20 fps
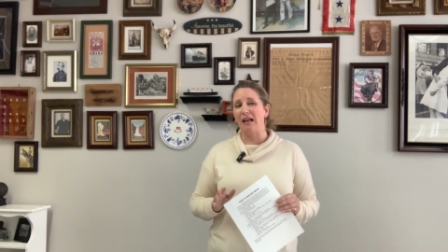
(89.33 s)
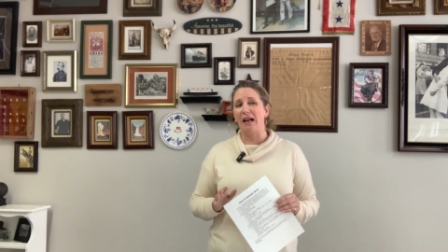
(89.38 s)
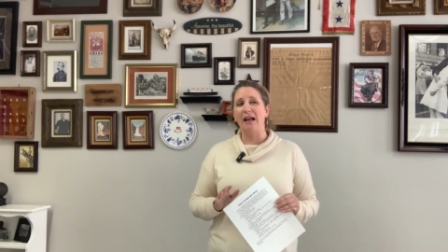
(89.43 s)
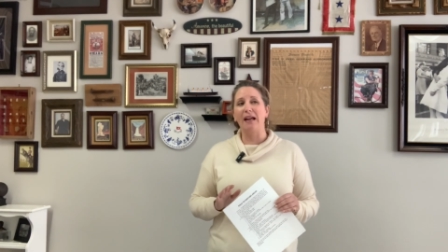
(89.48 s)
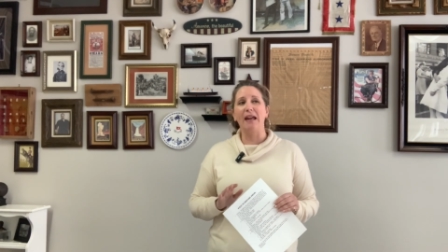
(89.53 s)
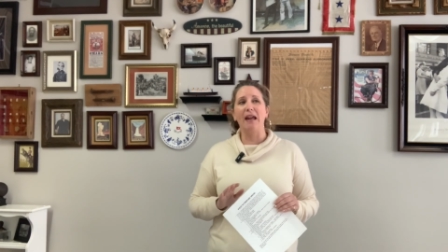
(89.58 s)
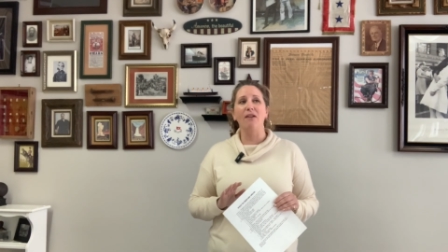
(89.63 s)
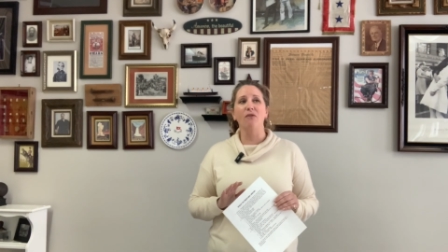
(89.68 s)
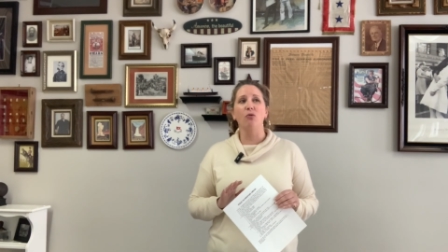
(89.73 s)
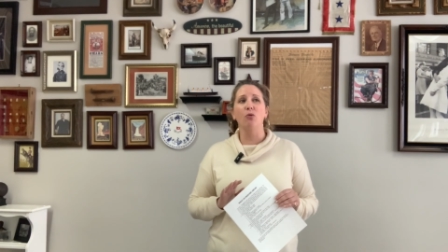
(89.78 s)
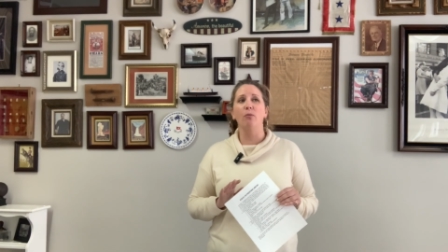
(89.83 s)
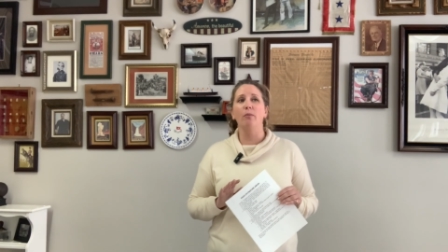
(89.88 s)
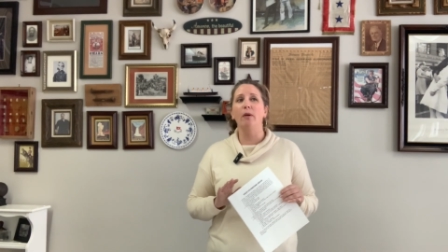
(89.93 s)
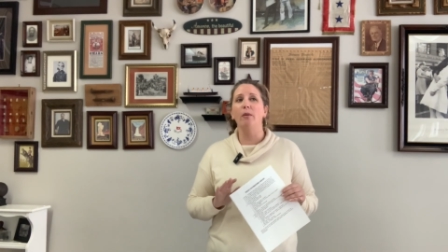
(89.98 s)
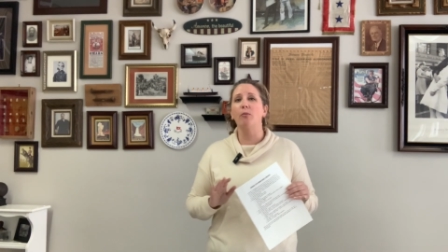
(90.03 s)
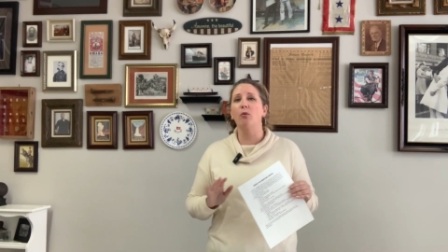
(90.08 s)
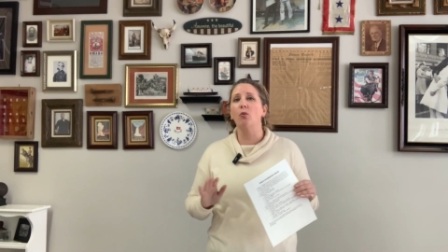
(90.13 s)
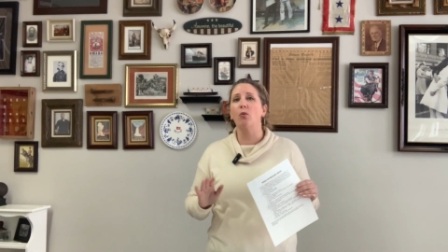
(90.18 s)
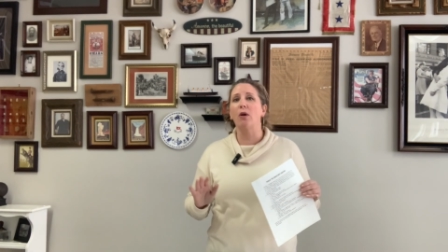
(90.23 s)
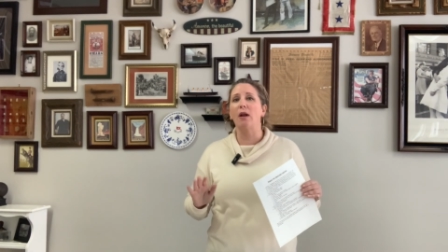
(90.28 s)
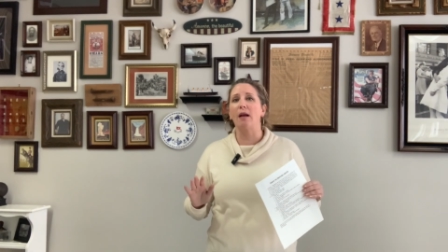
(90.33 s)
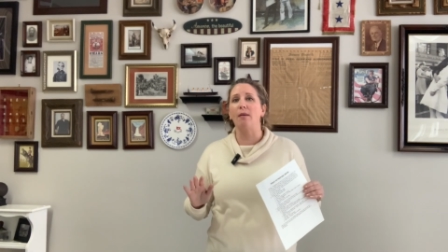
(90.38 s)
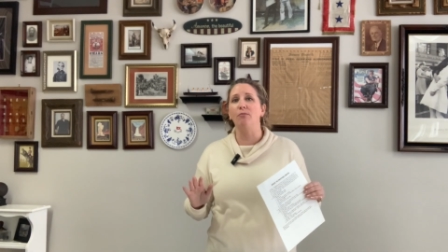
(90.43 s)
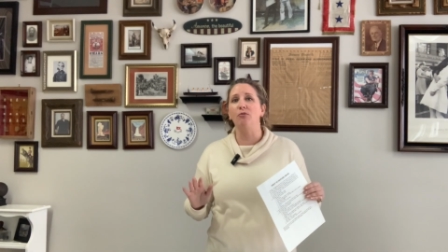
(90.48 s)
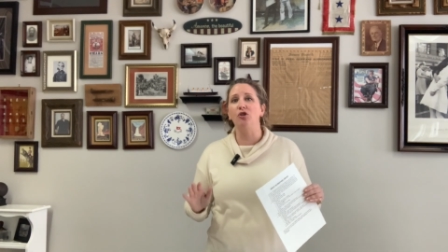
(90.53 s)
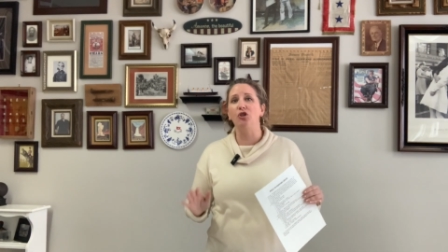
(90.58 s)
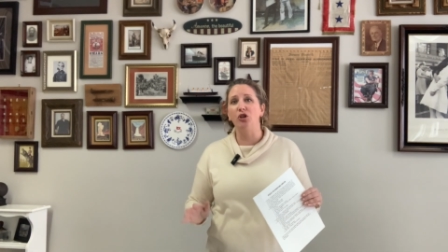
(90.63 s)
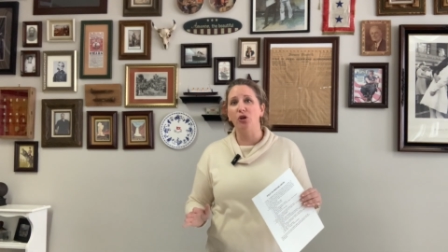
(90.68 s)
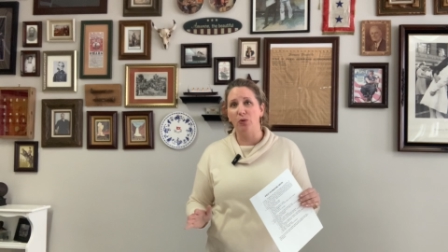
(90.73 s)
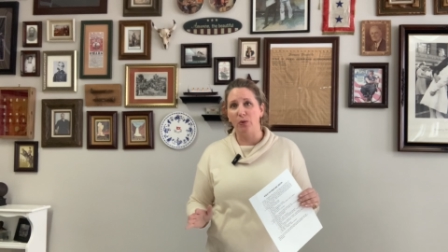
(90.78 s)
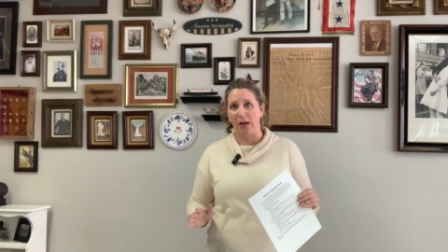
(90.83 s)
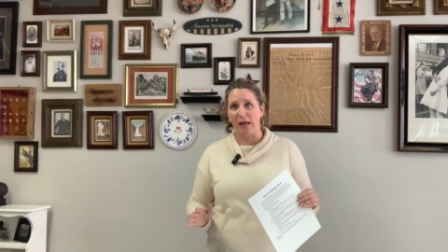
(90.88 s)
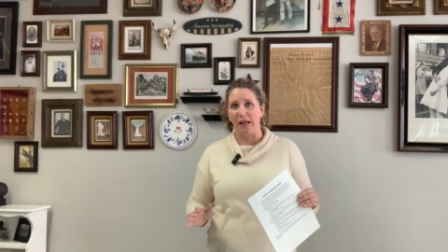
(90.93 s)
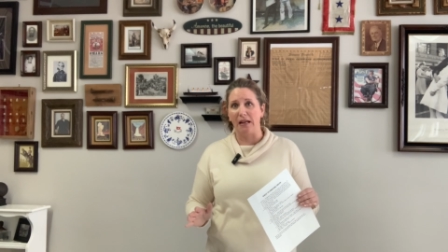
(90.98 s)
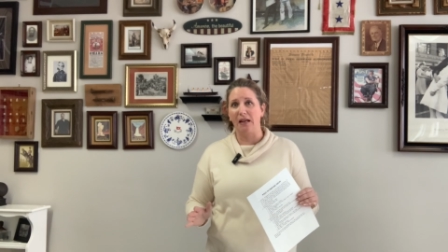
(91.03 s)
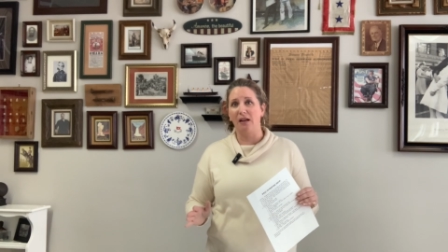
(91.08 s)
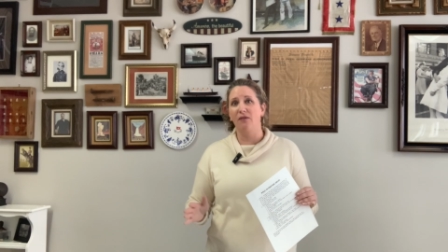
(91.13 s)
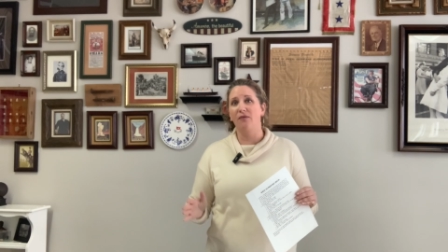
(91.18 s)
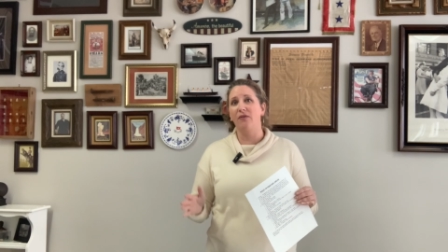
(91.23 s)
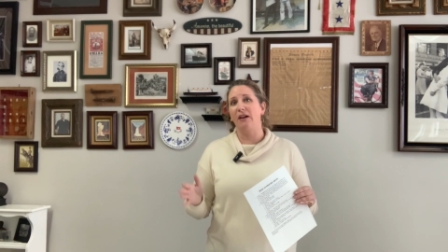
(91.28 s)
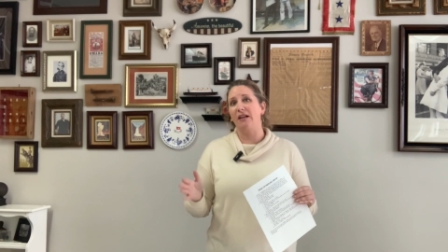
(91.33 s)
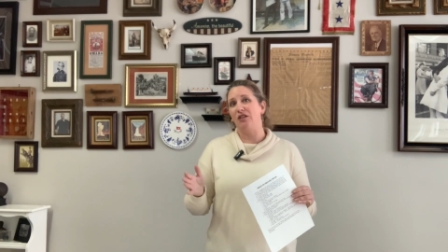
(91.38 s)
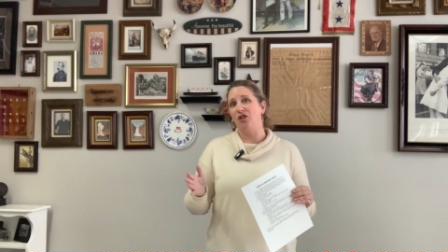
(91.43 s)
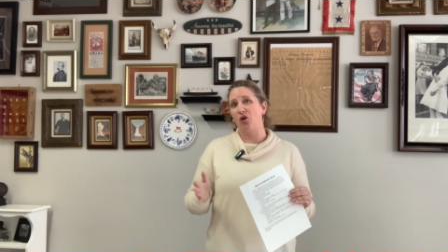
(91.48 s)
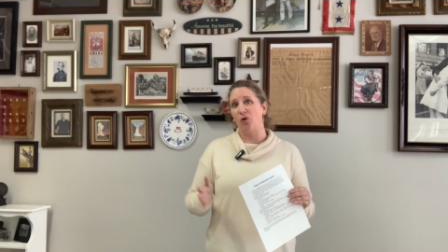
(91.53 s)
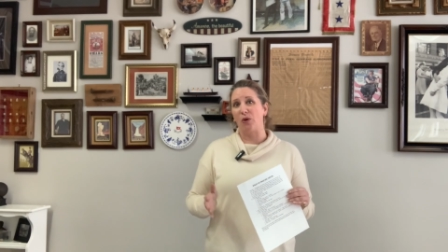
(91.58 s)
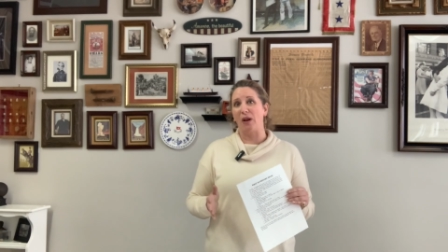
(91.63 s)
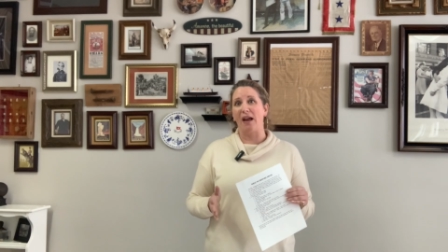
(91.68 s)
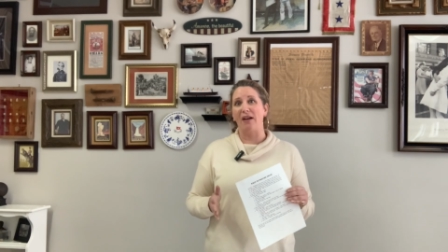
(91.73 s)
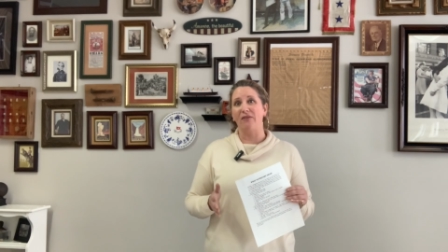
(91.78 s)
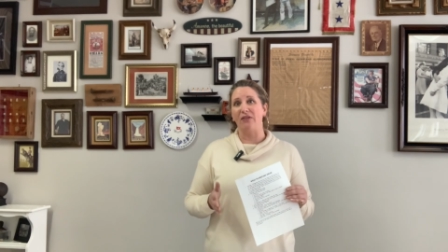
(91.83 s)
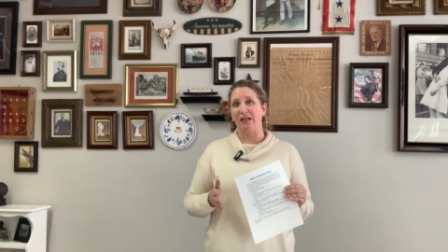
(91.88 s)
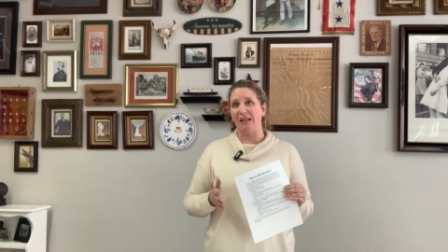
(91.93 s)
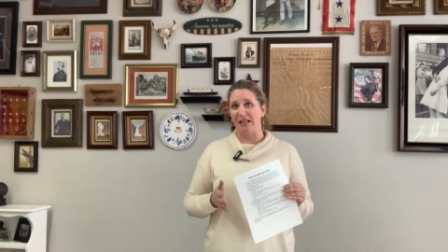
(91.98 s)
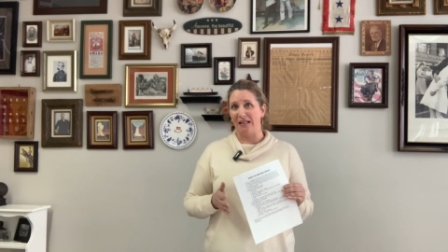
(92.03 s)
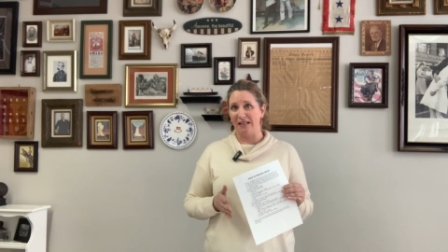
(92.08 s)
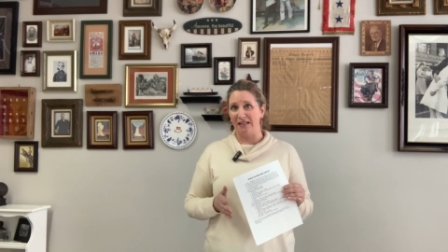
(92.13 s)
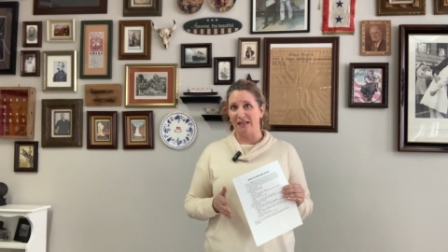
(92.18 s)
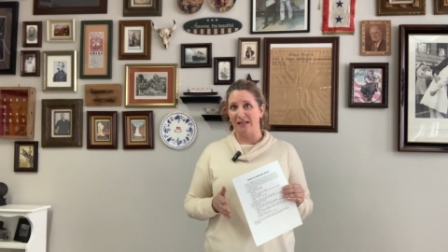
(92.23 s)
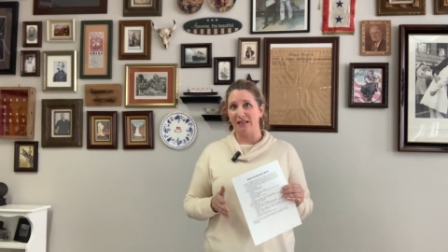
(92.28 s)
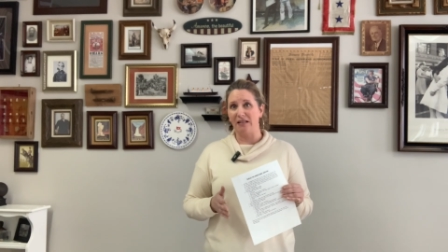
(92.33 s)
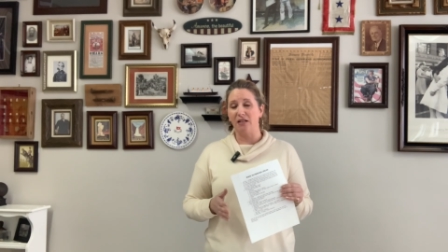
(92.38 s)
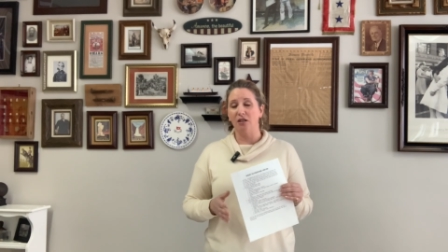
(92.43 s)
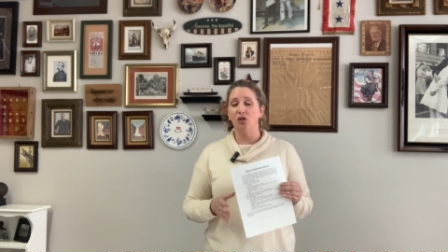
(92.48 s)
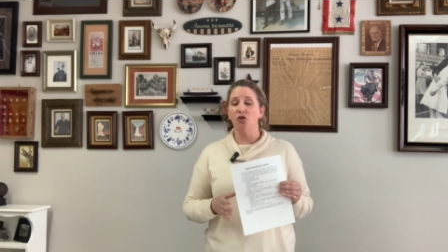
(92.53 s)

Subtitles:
I can't remember what I'm doing if I don't have a list.